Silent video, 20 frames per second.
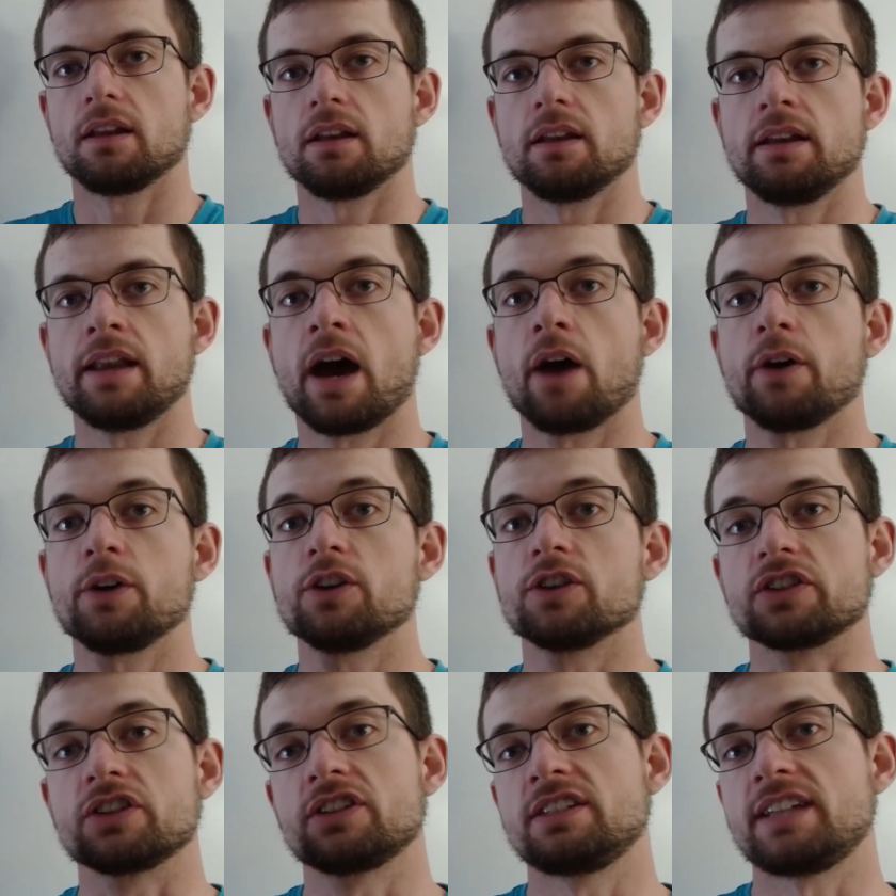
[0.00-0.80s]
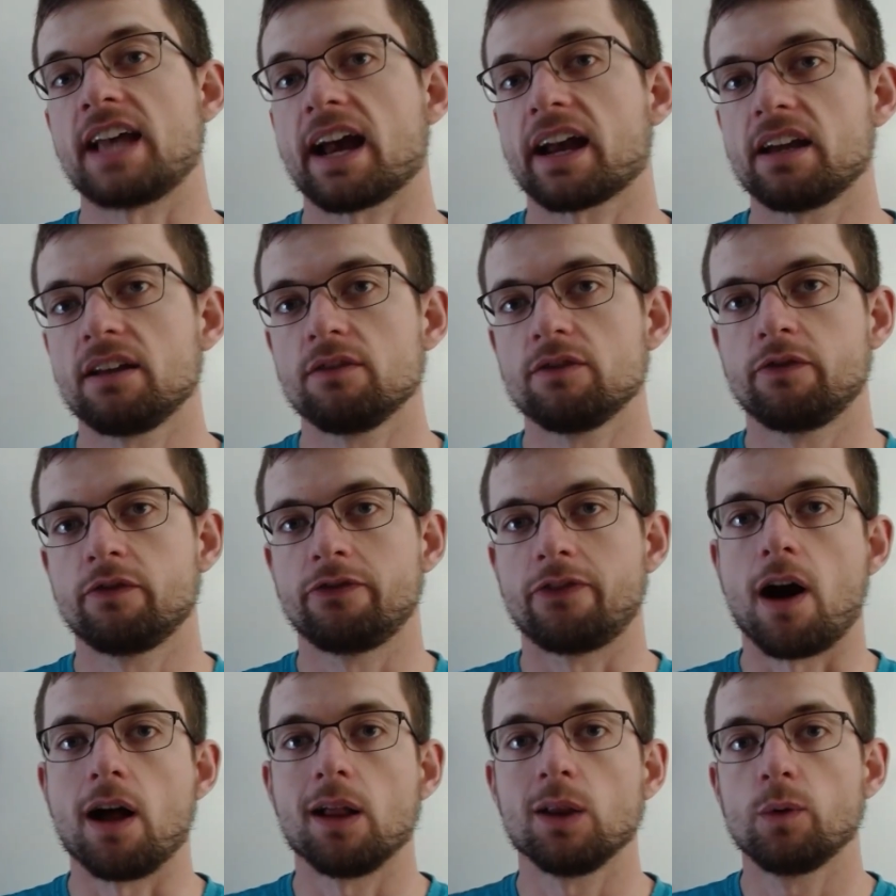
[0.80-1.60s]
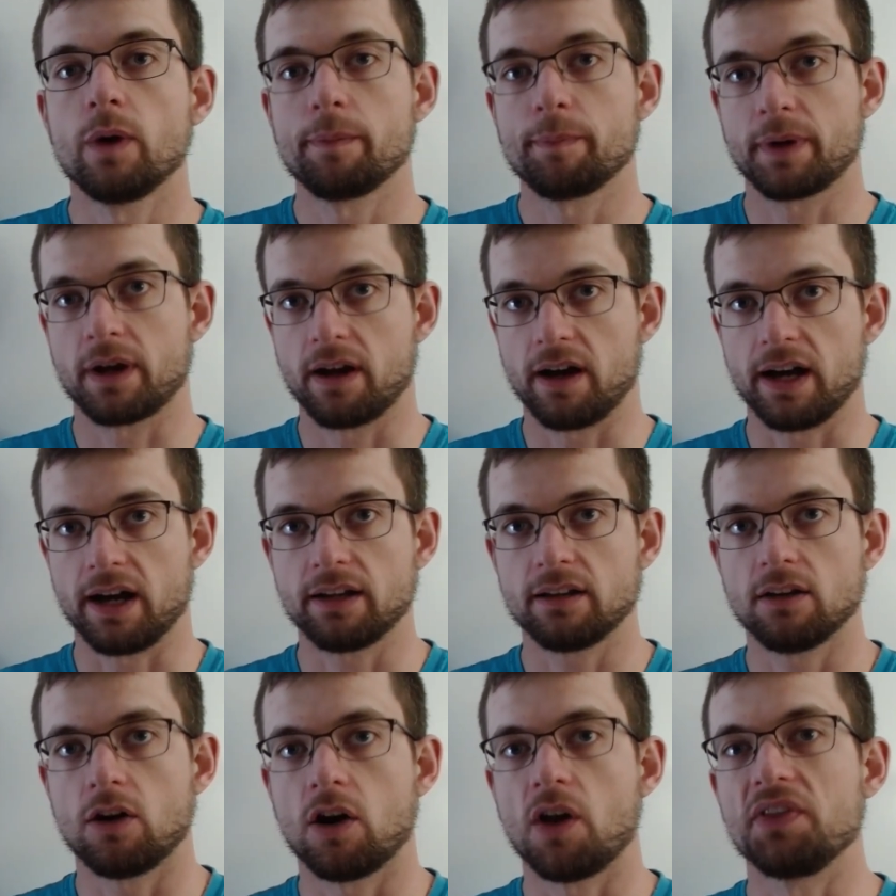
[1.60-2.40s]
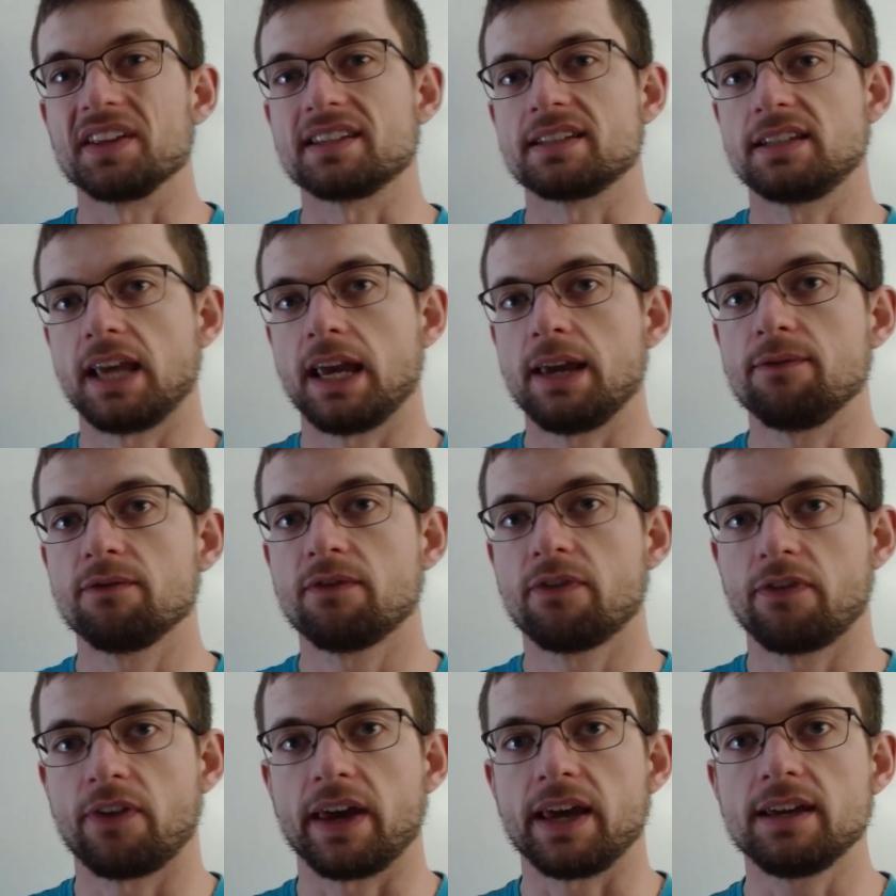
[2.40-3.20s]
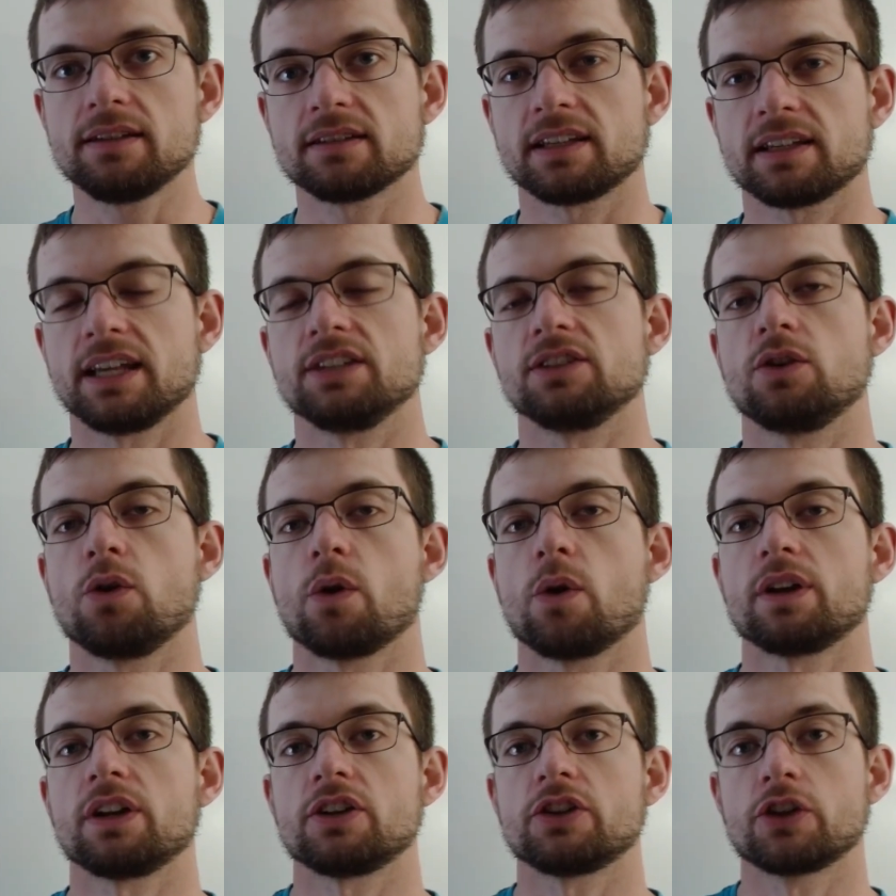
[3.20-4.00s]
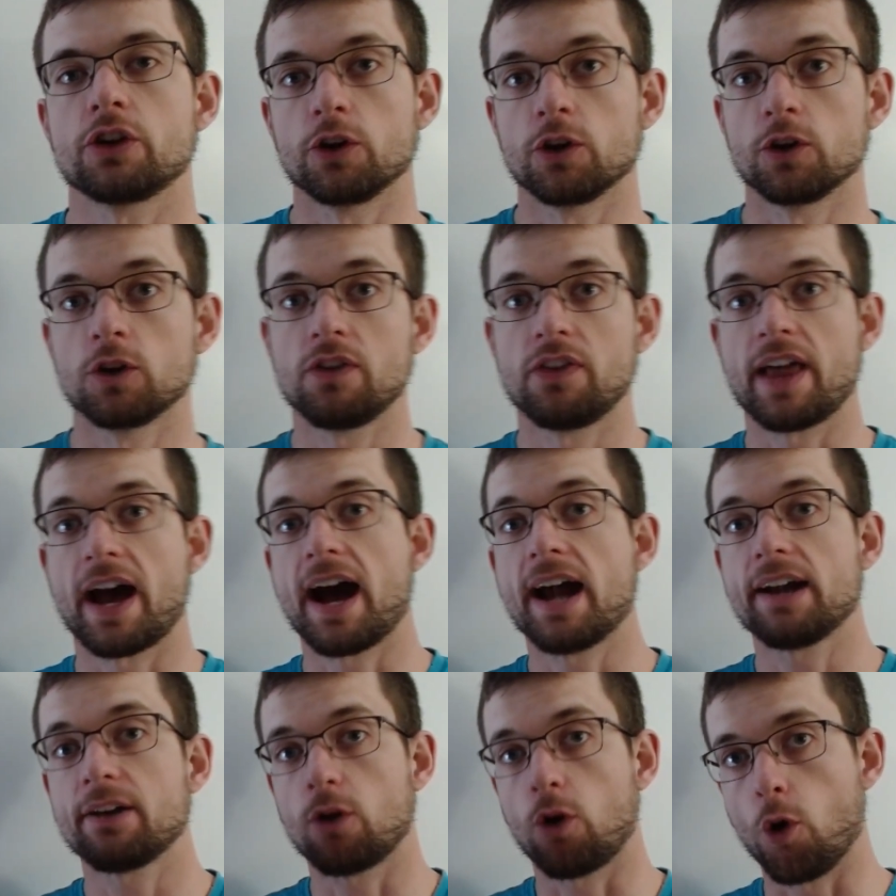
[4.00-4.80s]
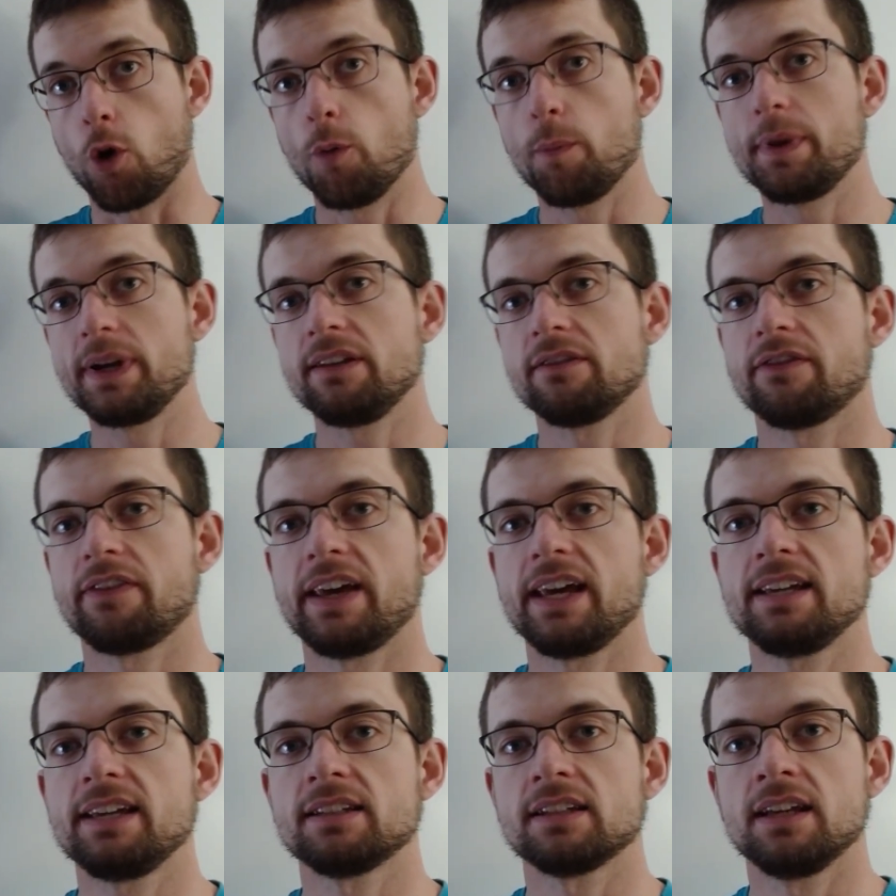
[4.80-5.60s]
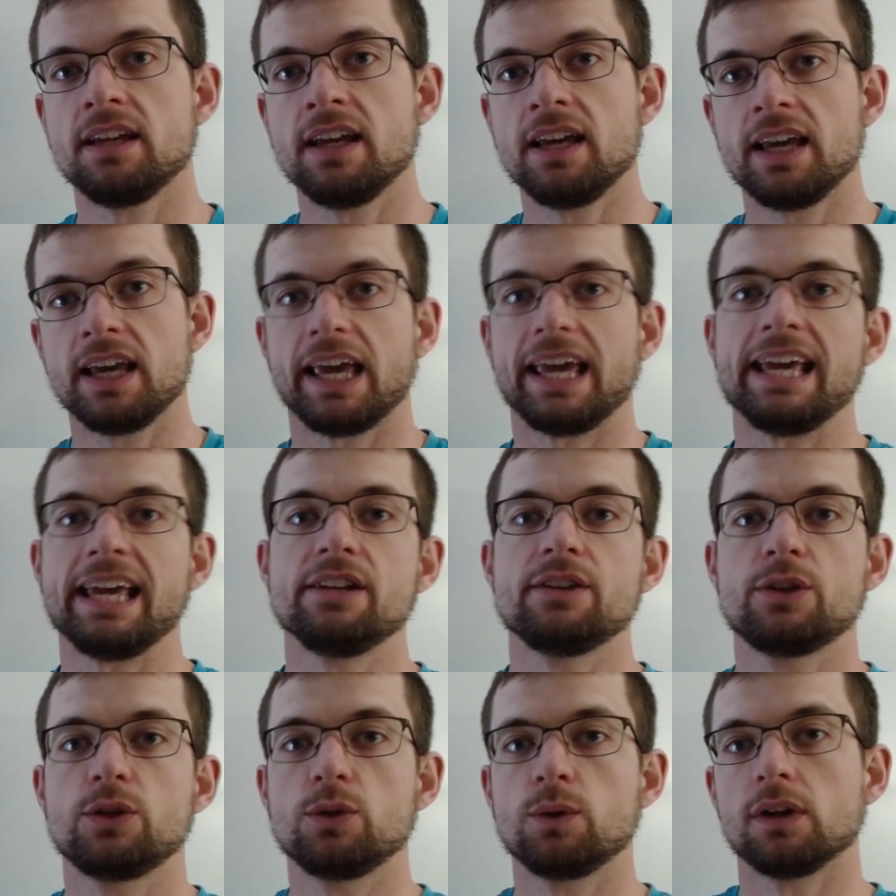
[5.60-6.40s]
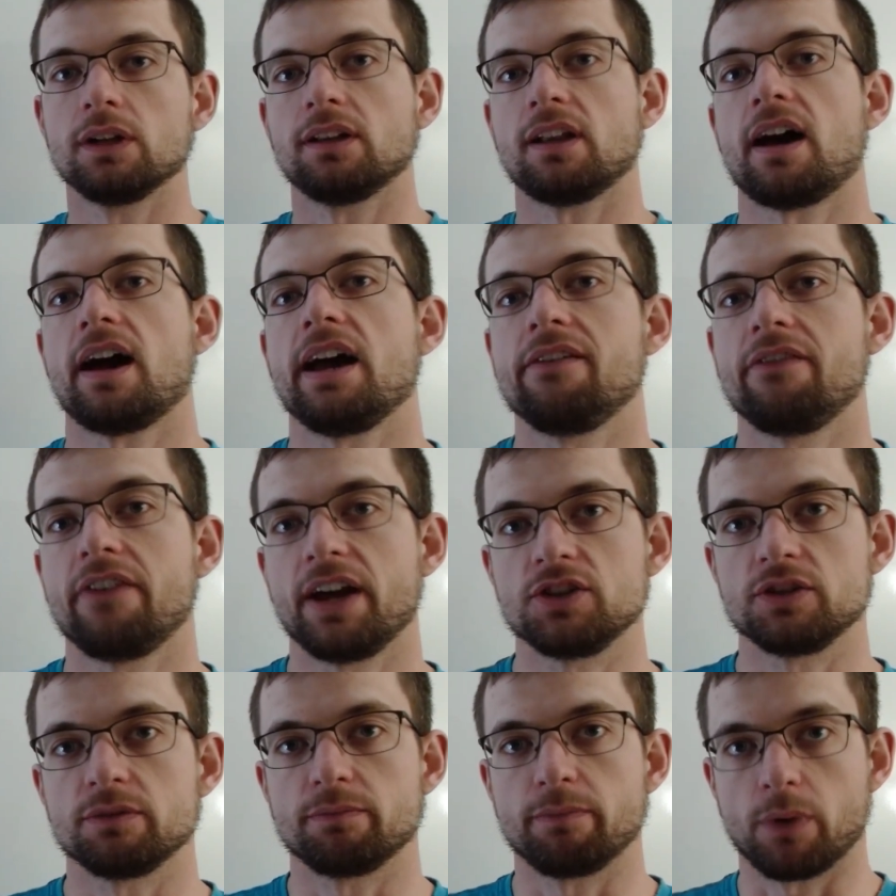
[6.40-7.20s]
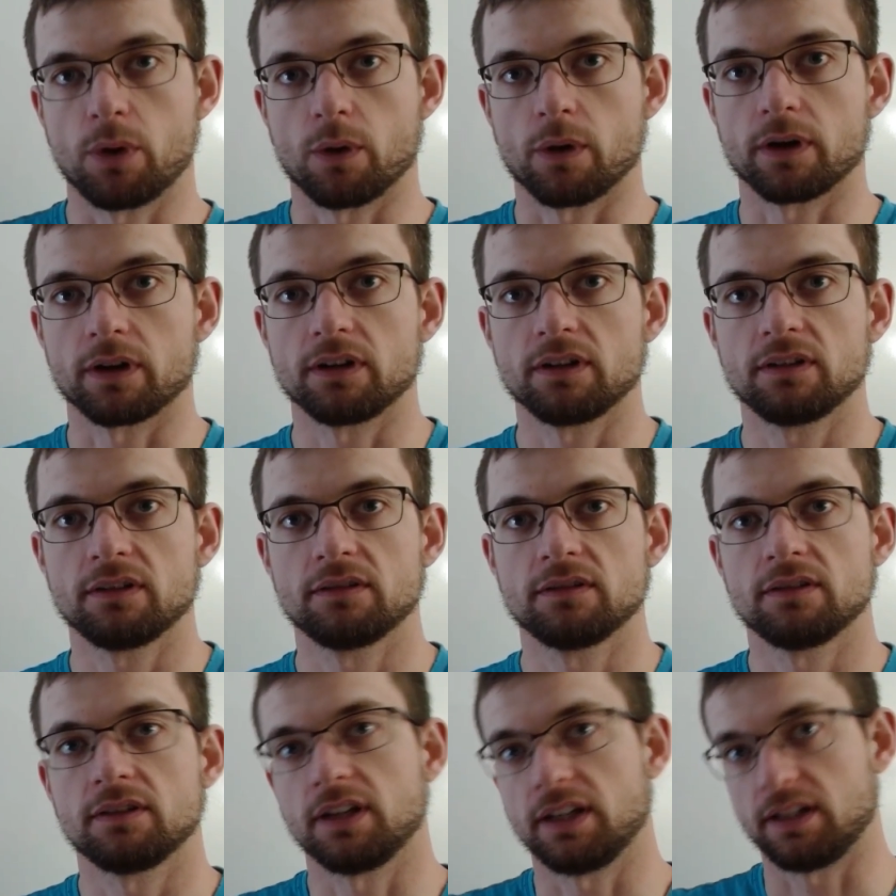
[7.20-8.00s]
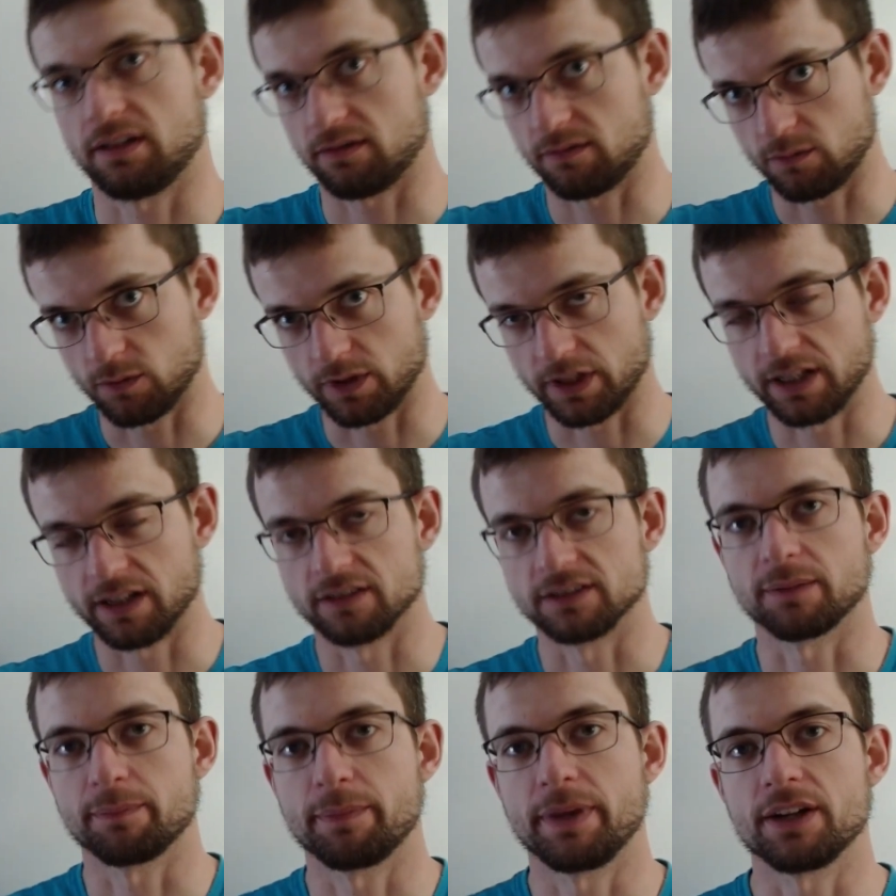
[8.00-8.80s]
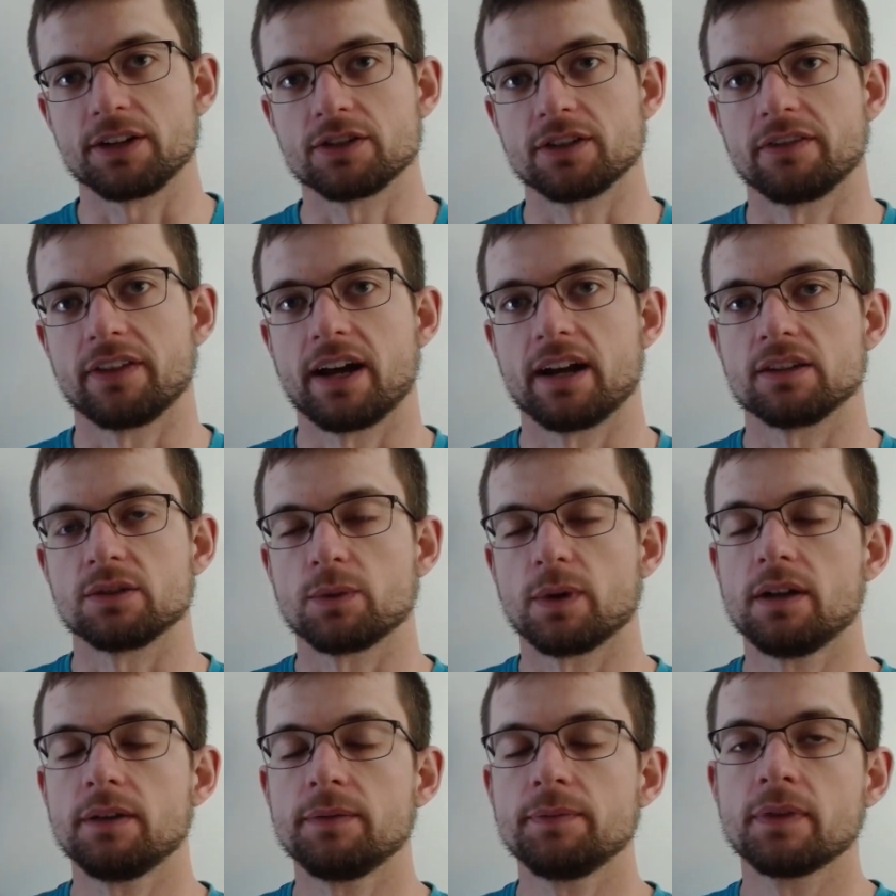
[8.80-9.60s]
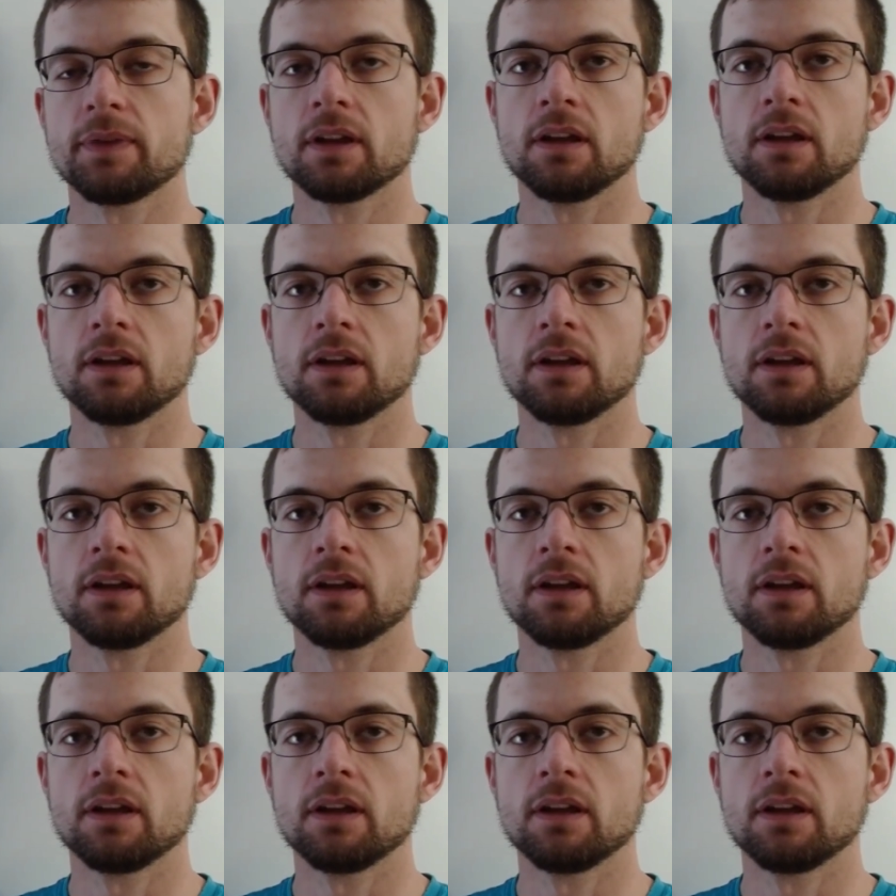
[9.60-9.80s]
Now your second follow-up cut on the same face is going to turn that opening face into a live edge board. And well, here's a picture of that as well.